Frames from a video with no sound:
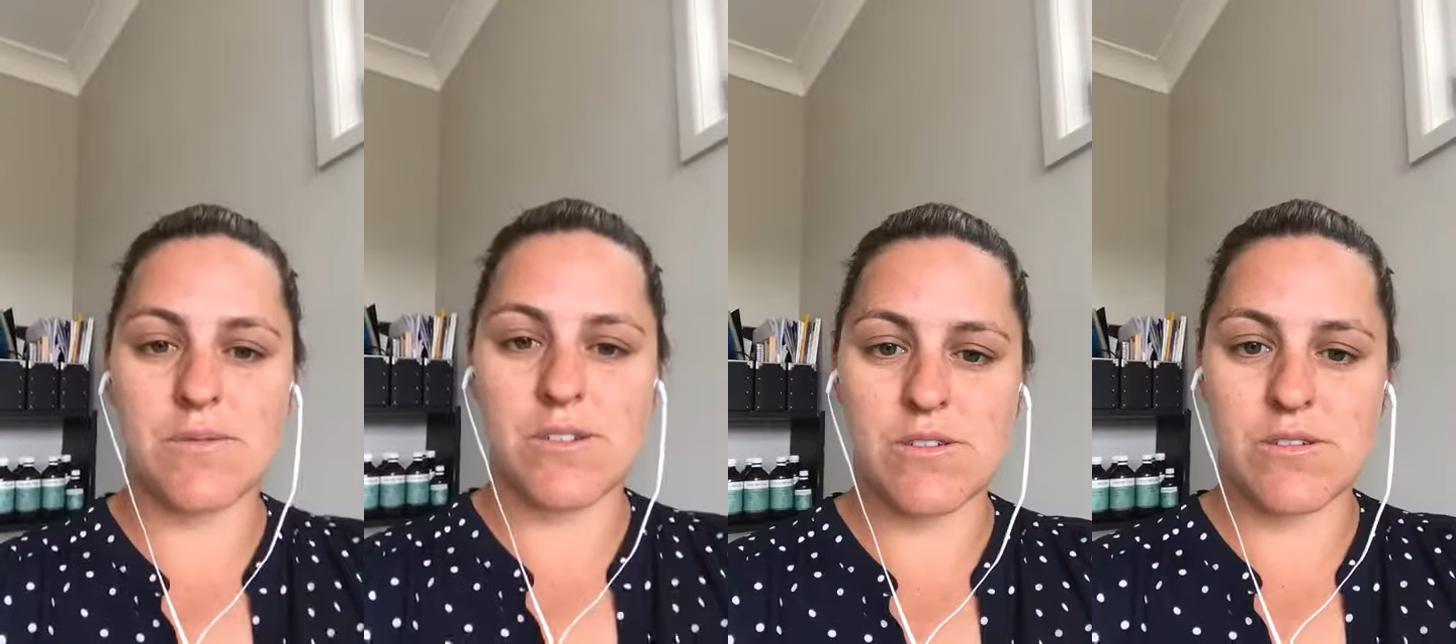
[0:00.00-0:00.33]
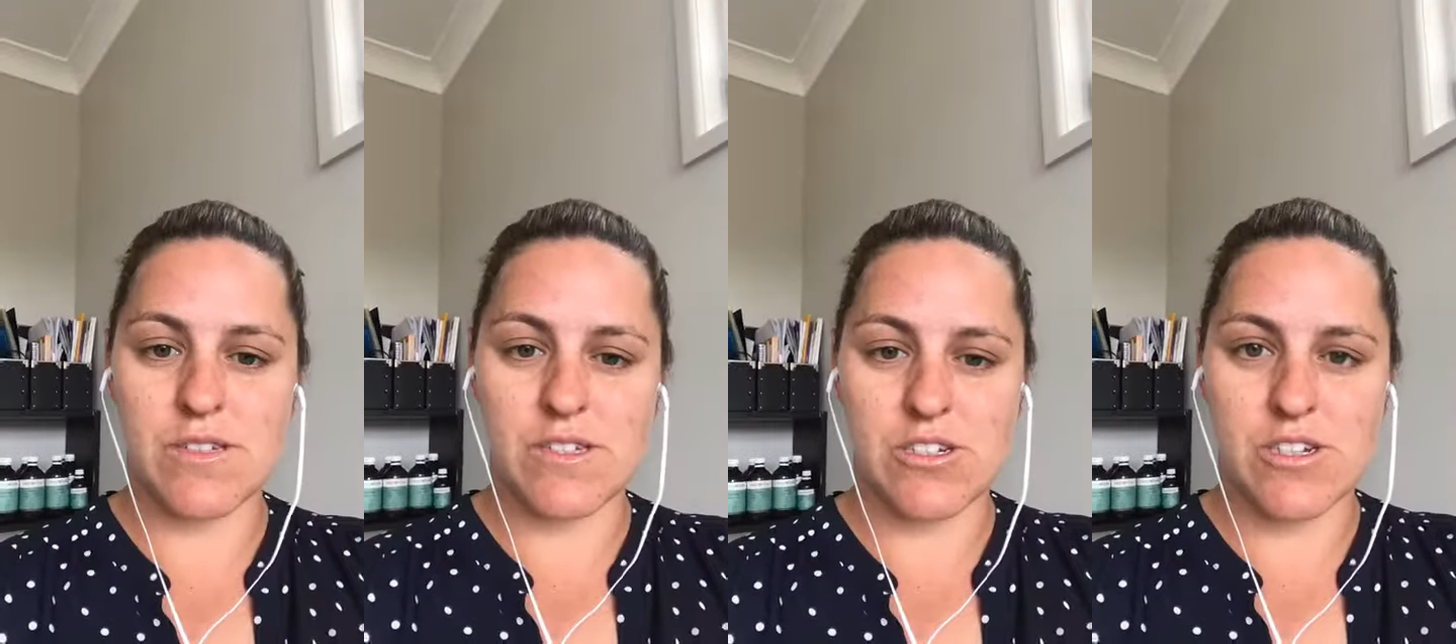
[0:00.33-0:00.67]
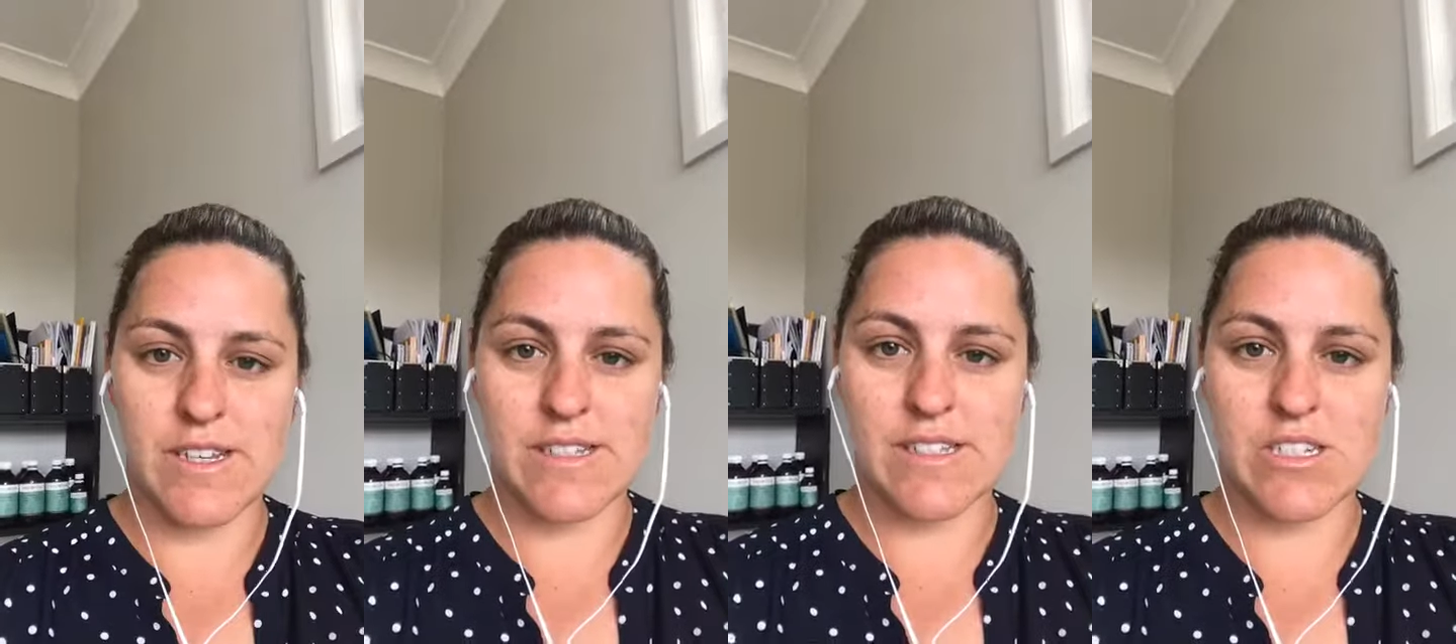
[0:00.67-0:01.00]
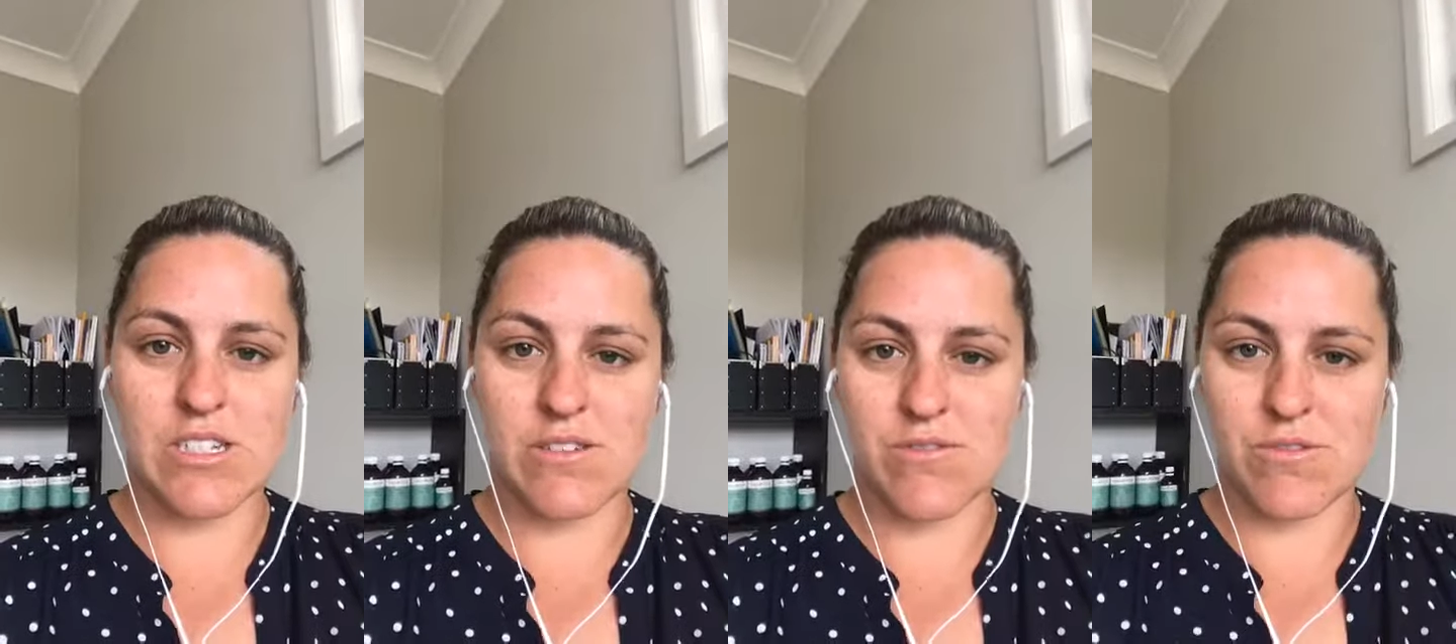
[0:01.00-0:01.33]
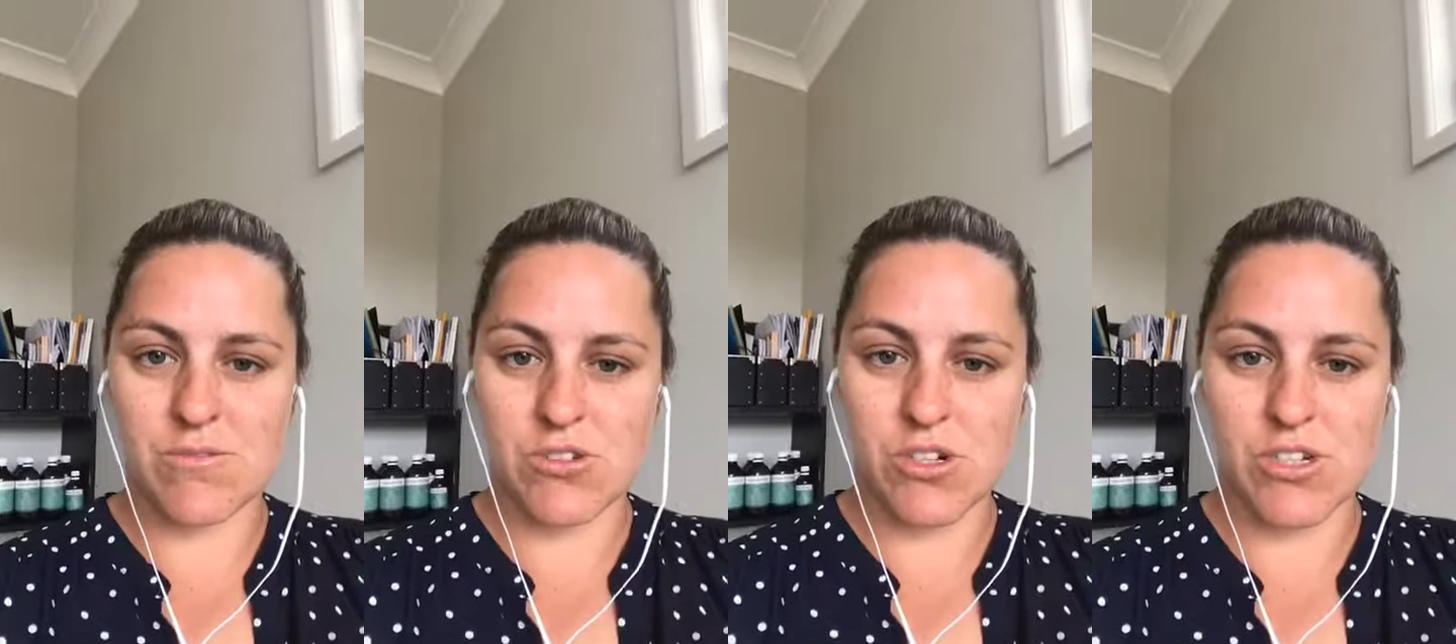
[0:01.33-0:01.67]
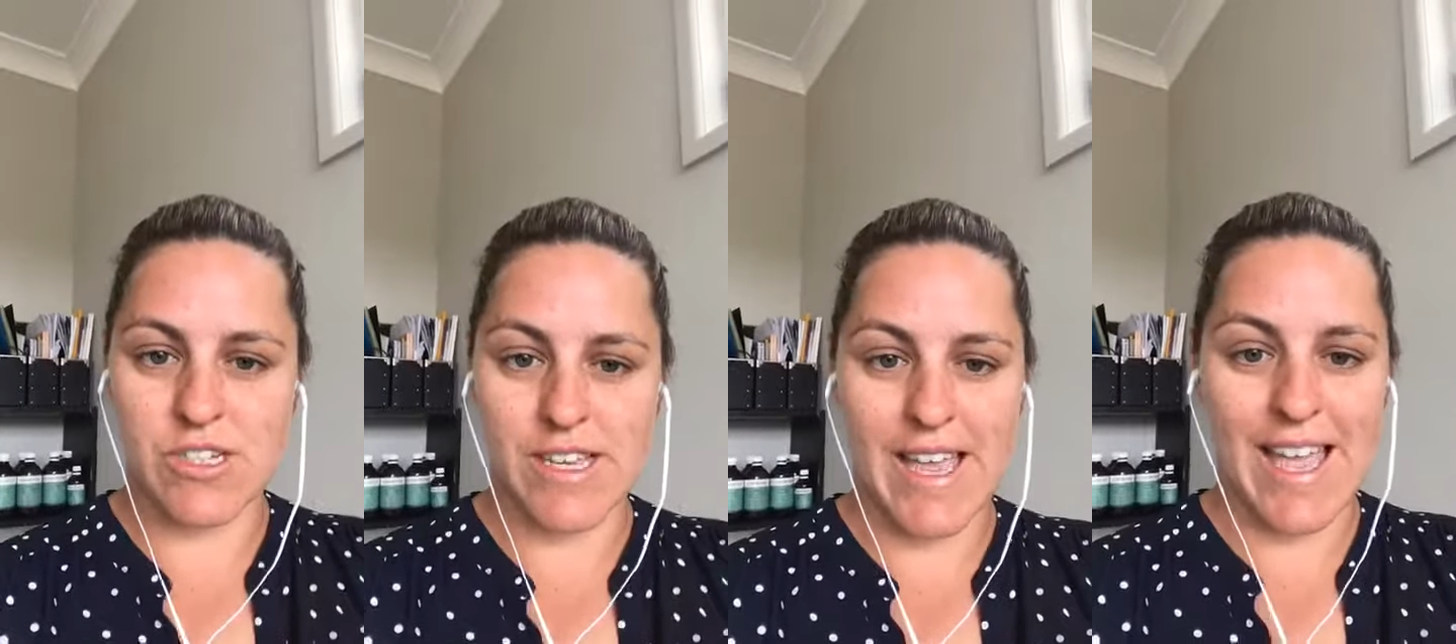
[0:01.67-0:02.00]
we're doing the transition from
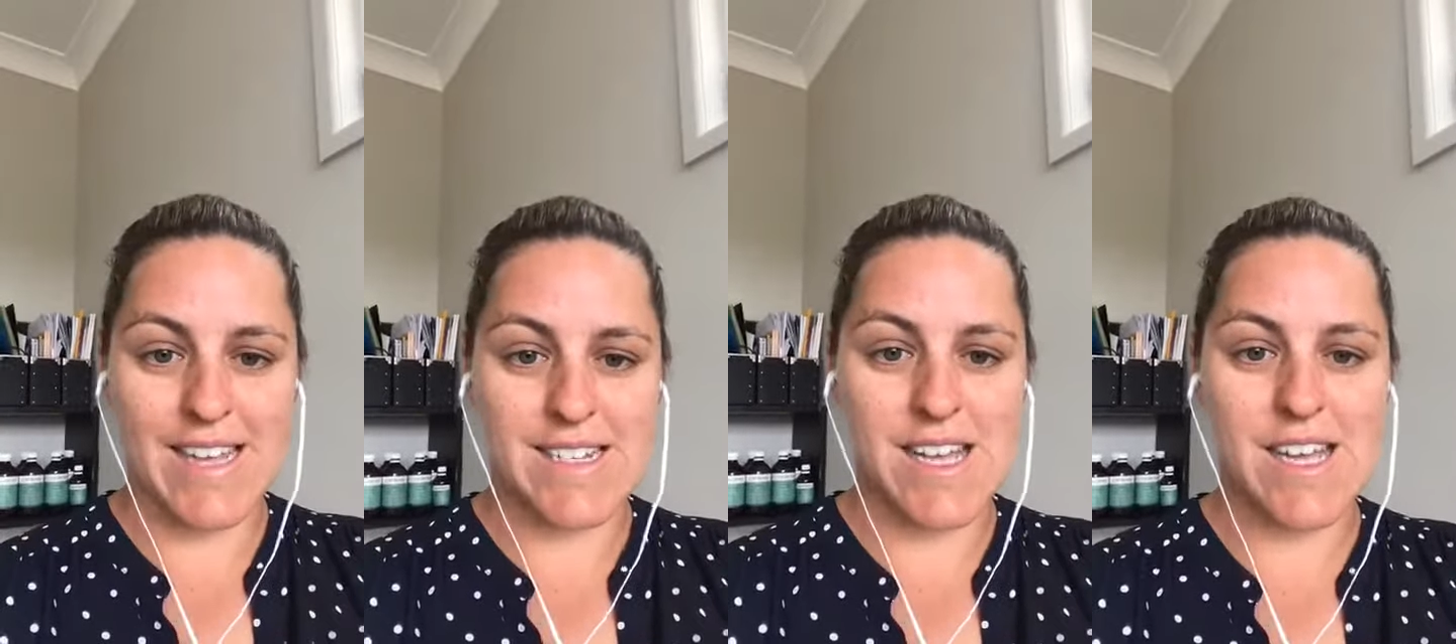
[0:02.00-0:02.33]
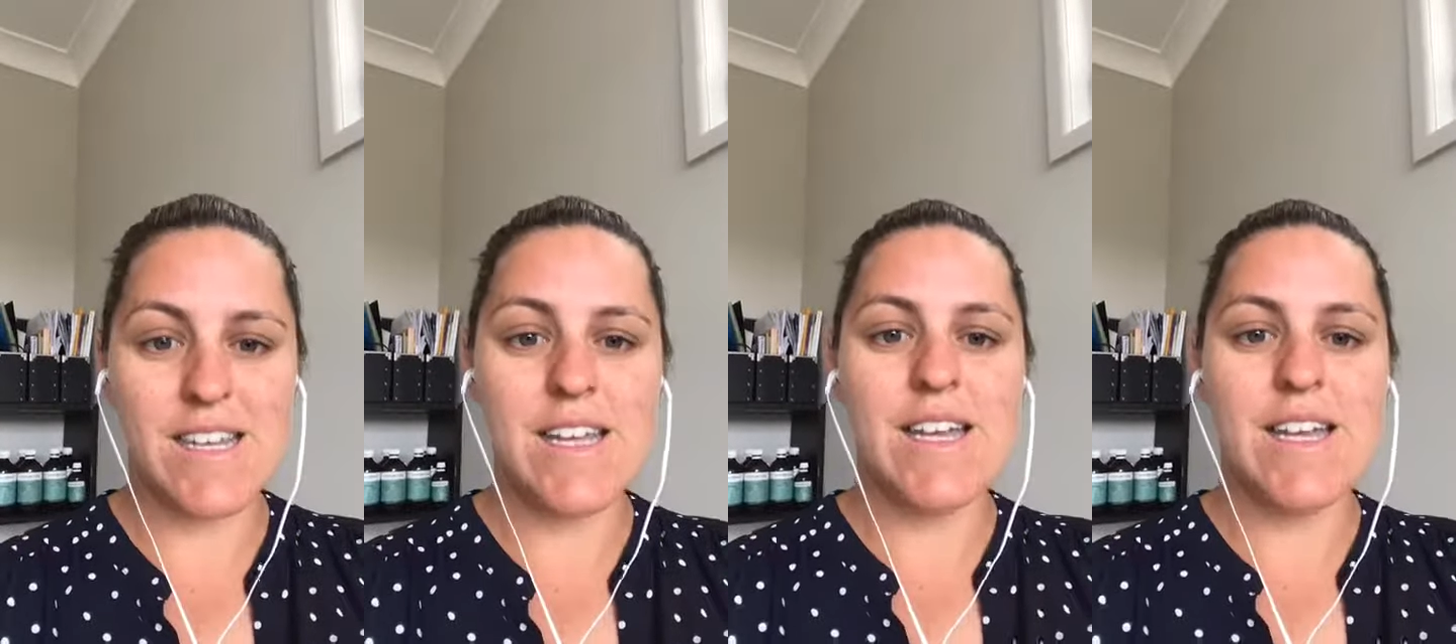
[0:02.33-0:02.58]
trot to canter,